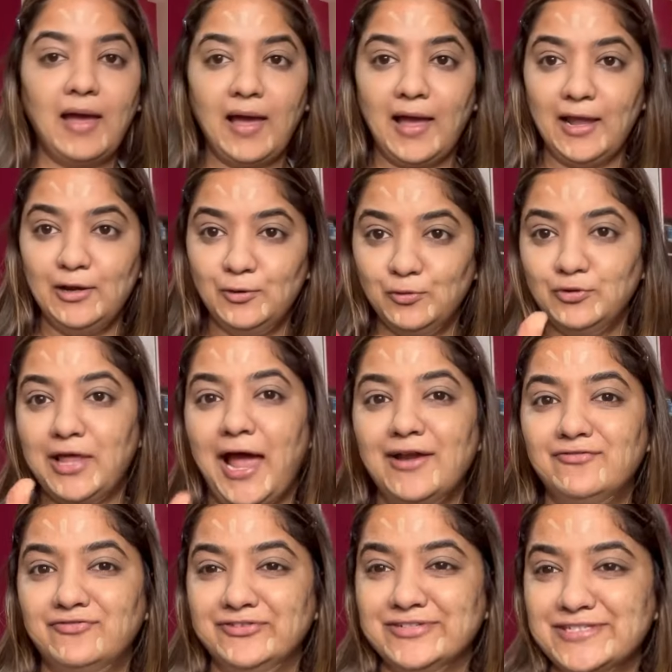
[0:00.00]
I'll do
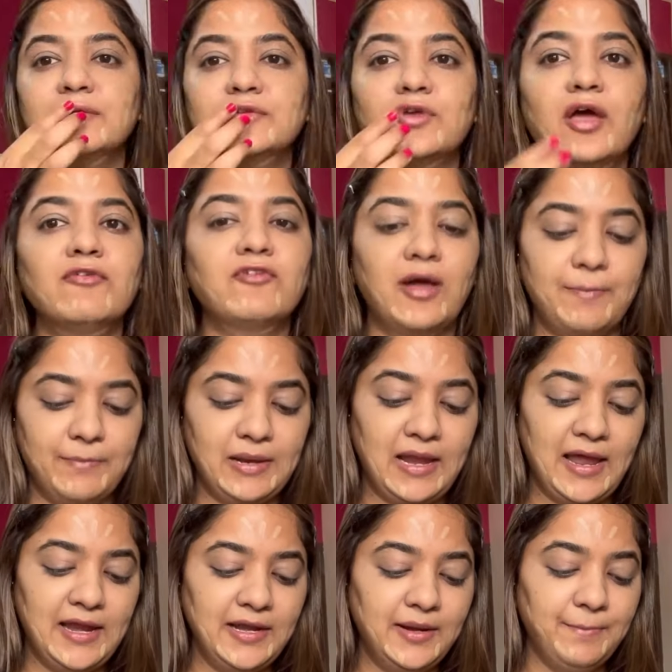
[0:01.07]
that first. So I've
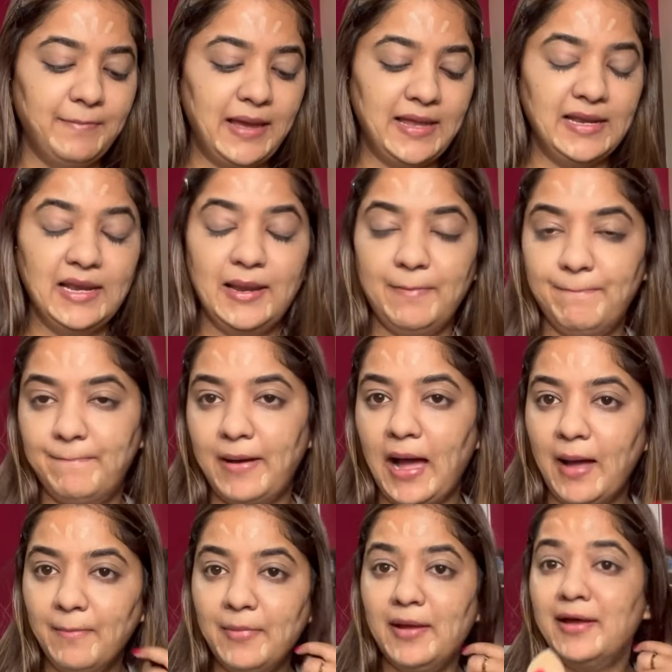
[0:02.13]
applied my lip
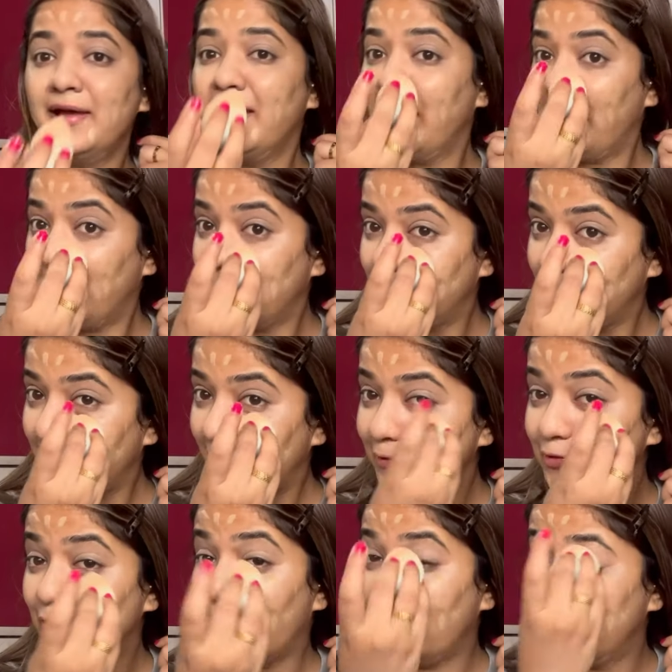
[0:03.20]
balm.
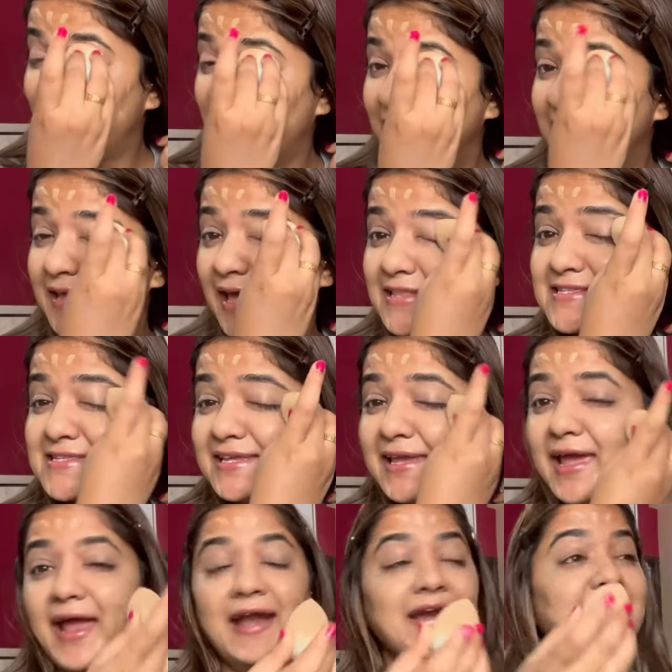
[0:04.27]
You all might get
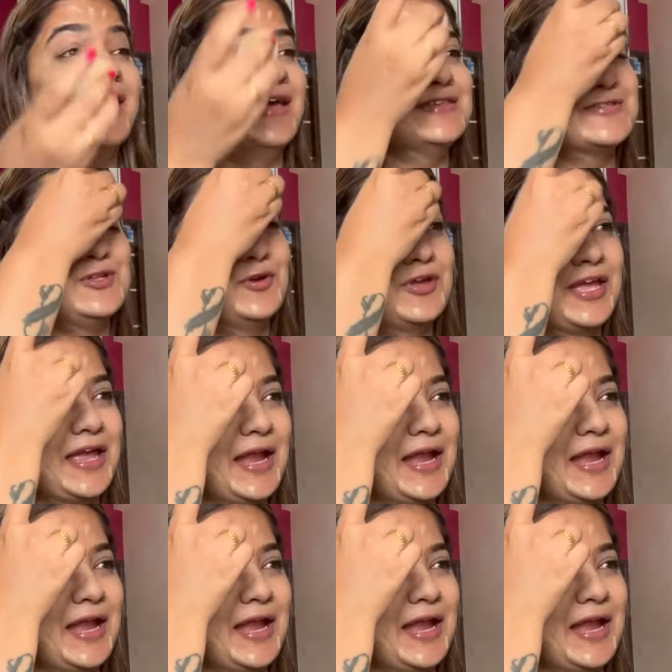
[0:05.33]
scared guys looking